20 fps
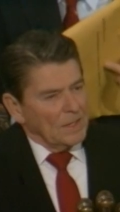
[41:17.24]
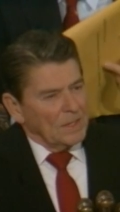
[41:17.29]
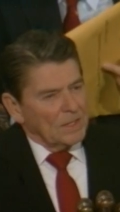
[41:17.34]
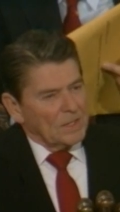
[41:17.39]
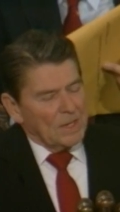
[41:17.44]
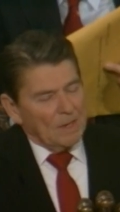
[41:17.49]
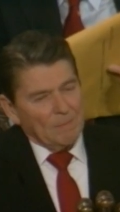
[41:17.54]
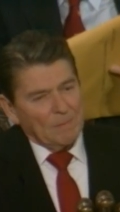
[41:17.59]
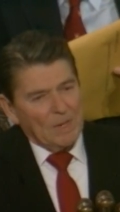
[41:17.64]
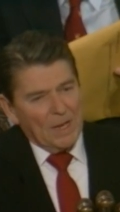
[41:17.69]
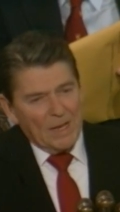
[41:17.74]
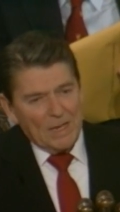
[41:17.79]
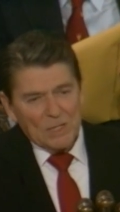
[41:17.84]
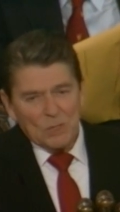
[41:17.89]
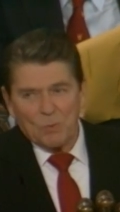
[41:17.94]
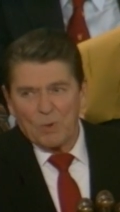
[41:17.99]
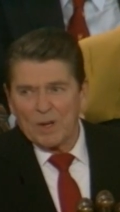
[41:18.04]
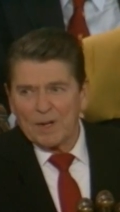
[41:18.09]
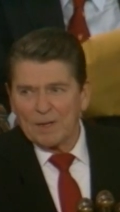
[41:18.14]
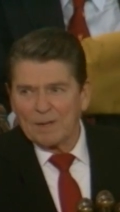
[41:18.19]
Some
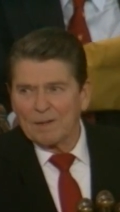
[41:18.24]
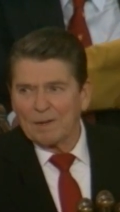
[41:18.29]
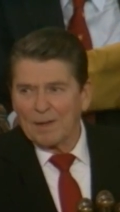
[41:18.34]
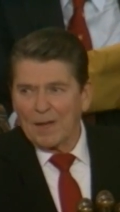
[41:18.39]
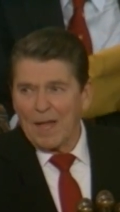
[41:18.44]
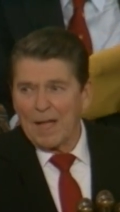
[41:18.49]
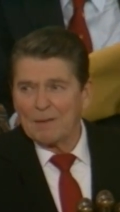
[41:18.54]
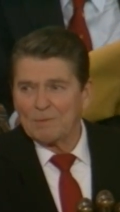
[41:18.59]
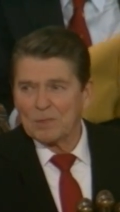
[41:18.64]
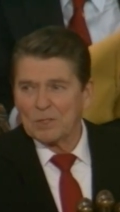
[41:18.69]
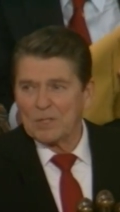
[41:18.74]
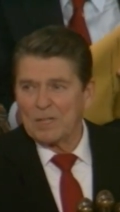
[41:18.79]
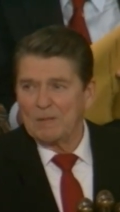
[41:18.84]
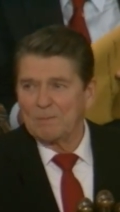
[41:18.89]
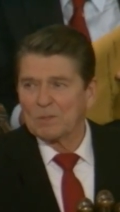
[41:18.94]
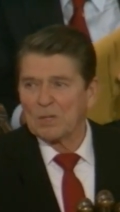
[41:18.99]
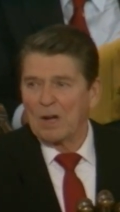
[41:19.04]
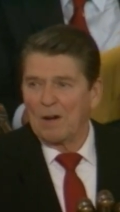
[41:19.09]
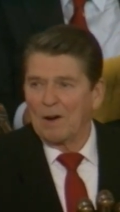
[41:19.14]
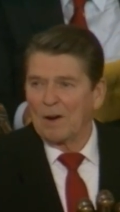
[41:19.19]
days when life
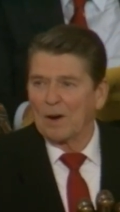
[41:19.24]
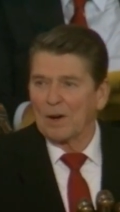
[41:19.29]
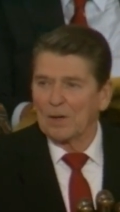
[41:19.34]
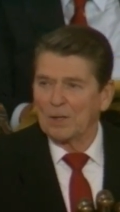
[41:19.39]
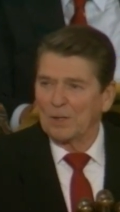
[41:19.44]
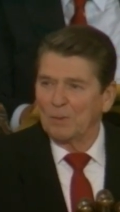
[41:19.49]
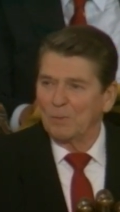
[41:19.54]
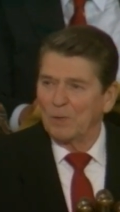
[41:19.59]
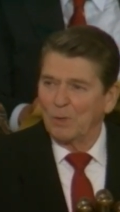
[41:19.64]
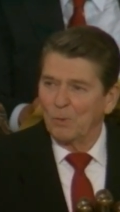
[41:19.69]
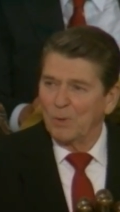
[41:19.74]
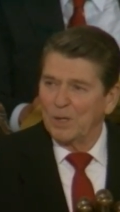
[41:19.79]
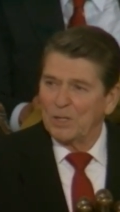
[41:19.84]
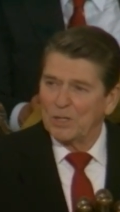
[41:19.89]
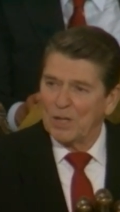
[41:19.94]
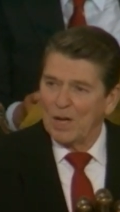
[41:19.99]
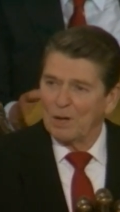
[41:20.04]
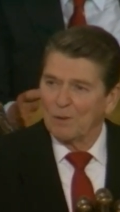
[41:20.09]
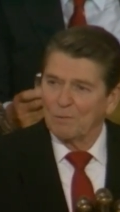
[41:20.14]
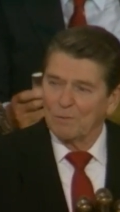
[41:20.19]
seems hard and we
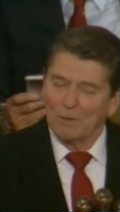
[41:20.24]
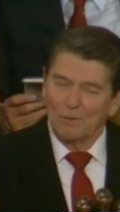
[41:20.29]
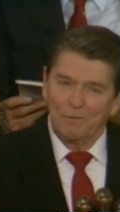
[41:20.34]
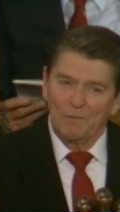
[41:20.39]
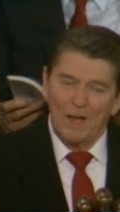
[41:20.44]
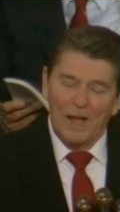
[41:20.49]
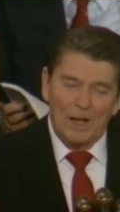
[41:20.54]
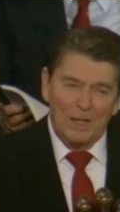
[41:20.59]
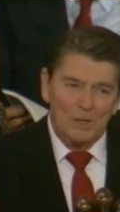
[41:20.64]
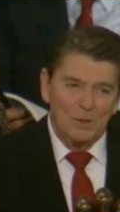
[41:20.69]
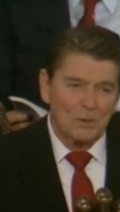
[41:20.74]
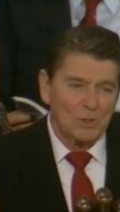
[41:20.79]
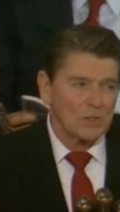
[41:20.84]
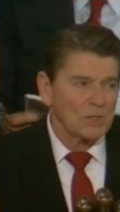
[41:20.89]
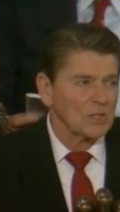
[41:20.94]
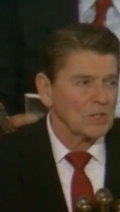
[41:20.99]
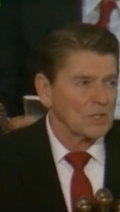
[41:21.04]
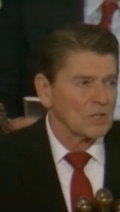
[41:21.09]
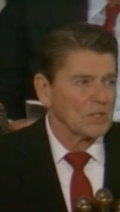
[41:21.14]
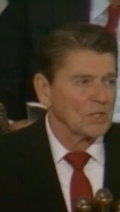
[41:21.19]
reach out for values
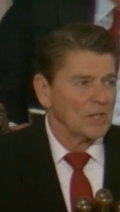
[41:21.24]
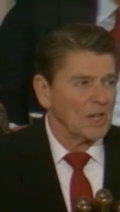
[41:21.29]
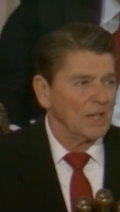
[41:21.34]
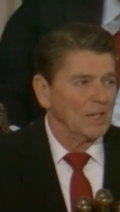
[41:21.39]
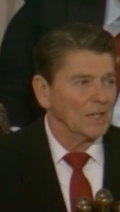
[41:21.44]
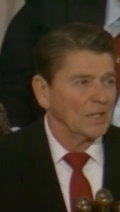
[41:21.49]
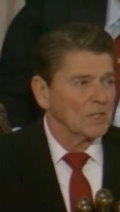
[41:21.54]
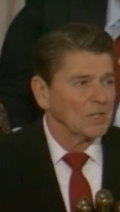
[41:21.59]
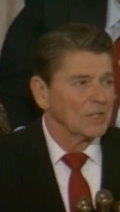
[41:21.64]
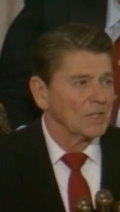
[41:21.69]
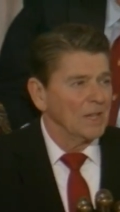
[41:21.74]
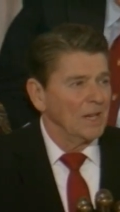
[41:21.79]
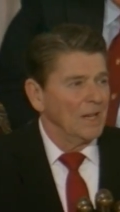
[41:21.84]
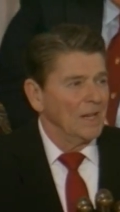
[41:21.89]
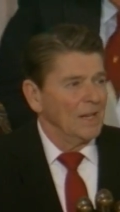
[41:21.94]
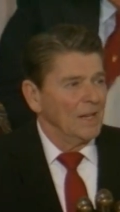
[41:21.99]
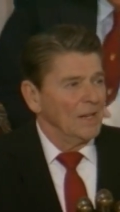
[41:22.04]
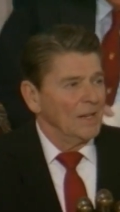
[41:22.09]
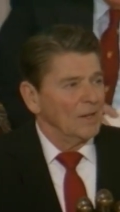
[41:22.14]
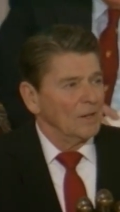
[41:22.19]
to sustain us
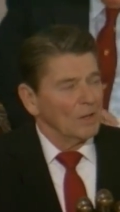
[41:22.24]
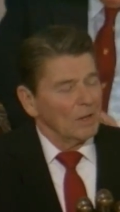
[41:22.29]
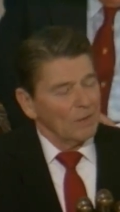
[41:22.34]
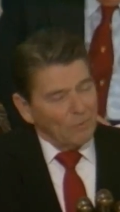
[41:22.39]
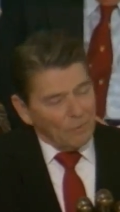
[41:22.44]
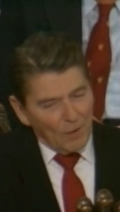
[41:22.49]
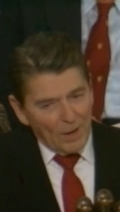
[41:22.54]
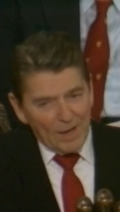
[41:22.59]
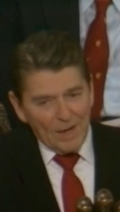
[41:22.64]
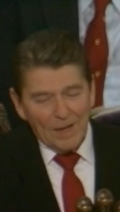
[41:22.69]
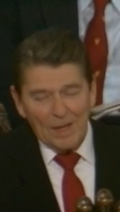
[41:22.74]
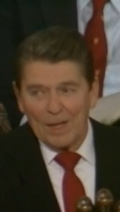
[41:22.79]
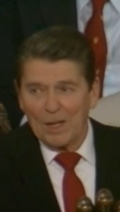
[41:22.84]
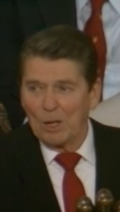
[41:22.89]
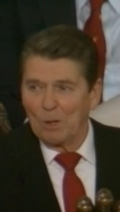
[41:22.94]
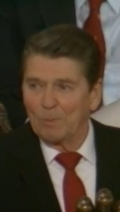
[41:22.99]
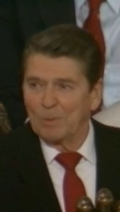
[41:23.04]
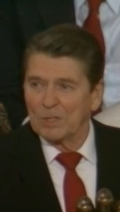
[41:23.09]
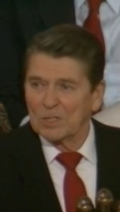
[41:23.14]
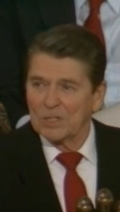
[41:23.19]
or a friend to
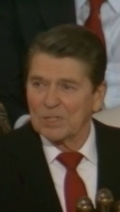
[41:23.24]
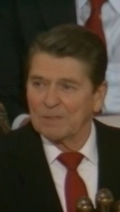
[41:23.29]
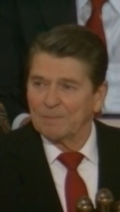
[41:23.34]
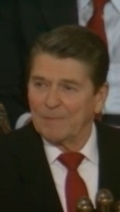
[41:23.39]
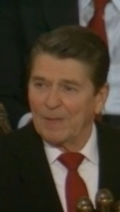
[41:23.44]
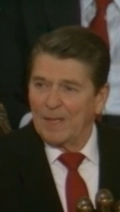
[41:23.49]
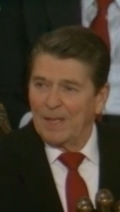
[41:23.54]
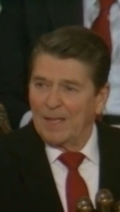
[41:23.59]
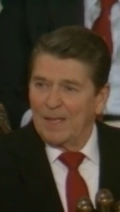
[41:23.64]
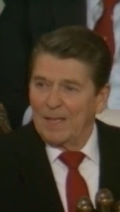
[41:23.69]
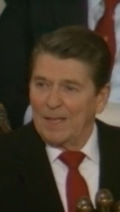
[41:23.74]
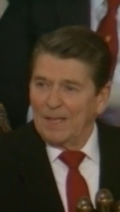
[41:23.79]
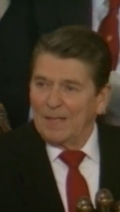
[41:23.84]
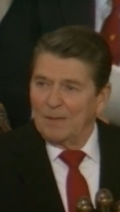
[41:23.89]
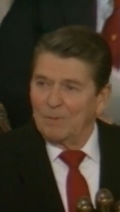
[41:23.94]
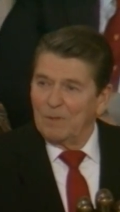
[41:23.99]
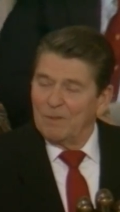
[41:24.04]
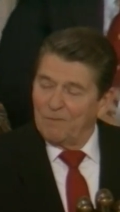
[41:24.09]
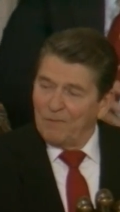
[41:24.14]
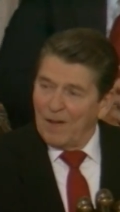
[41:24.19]
help us,
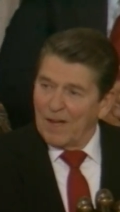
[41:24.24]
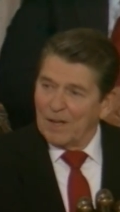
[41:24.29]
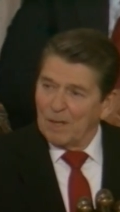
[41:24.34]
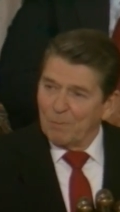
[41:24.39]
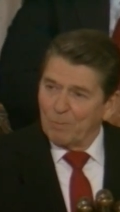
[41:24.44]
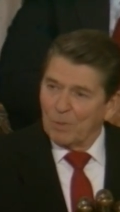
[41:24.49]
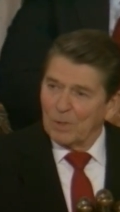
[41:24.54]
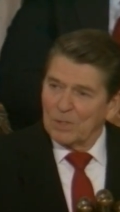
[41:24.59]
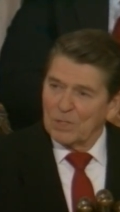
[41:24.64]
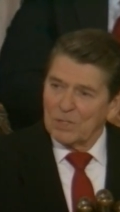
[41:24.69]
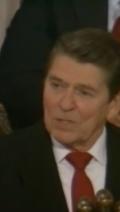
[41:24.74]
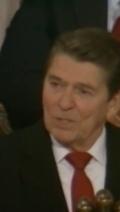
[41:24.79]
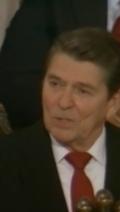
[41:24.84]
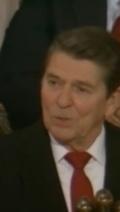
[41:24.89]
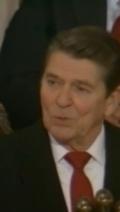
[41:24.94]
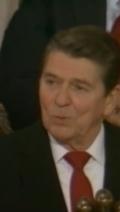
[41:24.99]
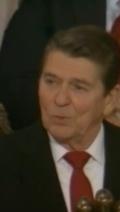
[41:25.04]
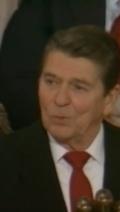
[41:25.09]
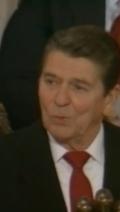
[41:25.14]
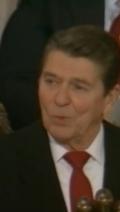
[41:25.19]
we find a person
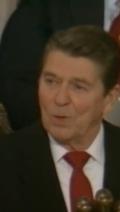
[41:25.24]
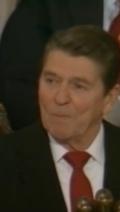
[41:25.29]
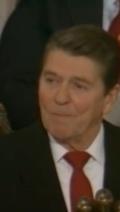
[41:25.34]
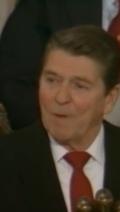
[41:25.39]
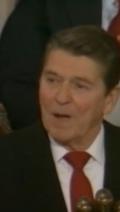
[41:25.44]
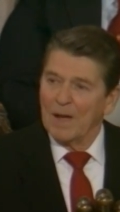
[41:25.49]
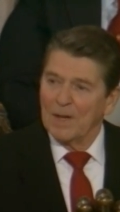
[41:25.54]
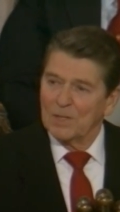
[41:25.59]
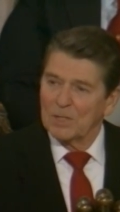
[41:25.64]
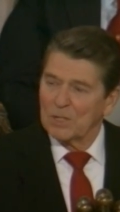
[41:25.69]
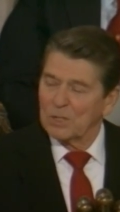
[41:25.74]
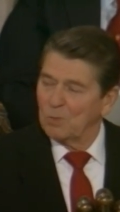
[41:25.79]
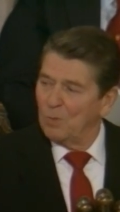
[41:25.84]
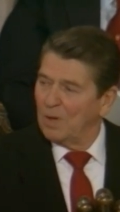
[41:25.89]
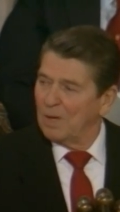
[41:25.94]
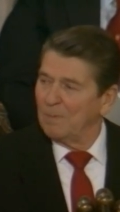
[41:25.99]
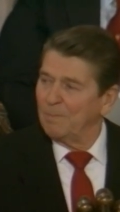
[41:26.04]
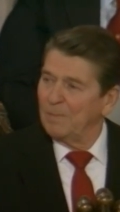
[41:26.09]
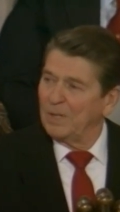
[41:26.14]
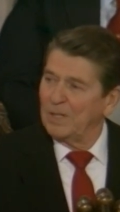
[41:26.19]
who reminds us
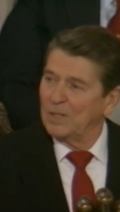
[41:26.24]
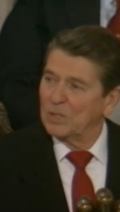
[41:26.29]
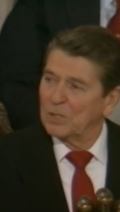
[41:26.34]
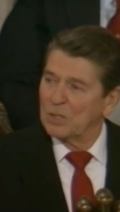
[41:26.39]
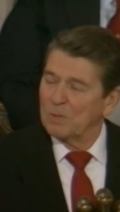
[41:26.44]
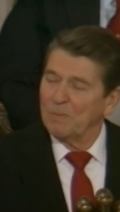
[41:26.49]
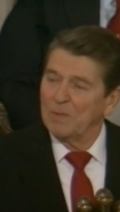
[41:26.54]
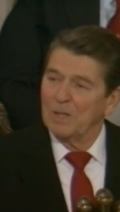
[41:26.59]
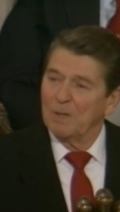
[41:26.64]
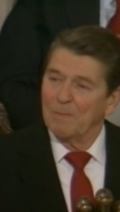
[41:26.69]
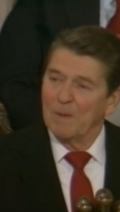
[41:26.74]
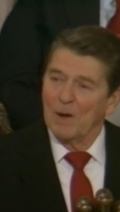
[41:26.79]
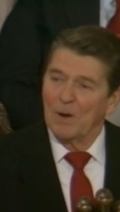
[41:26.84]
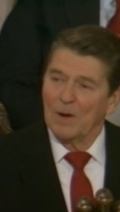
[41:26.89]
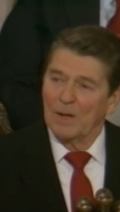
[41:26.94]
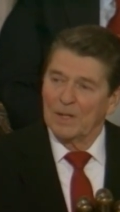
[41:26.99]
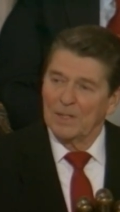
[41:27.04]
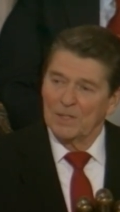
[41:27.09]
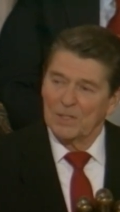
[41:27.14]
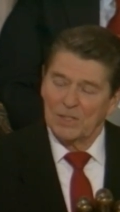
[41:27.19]
what it means to be
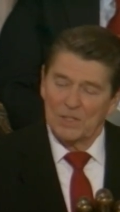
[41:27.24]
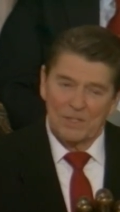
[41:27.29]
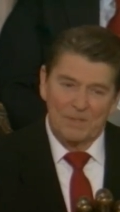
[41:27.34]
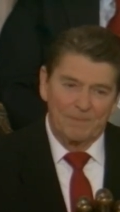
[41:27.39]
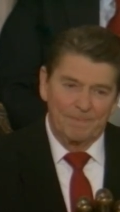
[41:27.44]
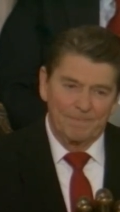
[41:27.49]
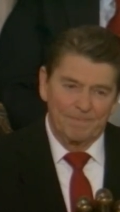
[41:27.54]
Americans.